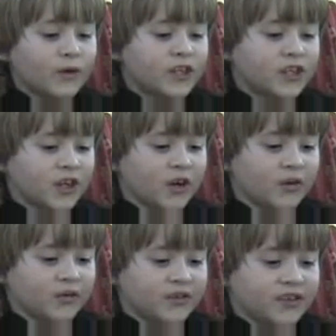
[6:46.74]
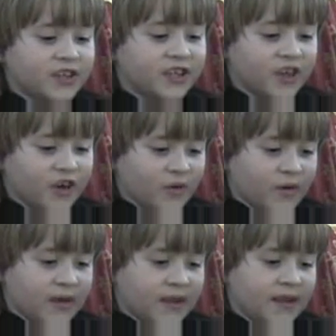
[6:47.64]
Which
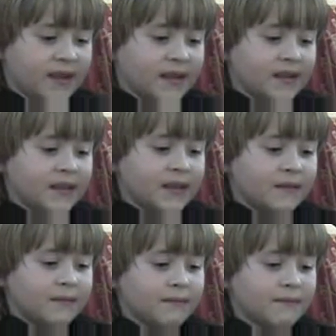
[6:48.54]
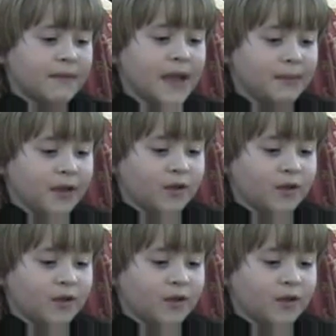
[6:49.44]
show? Maybe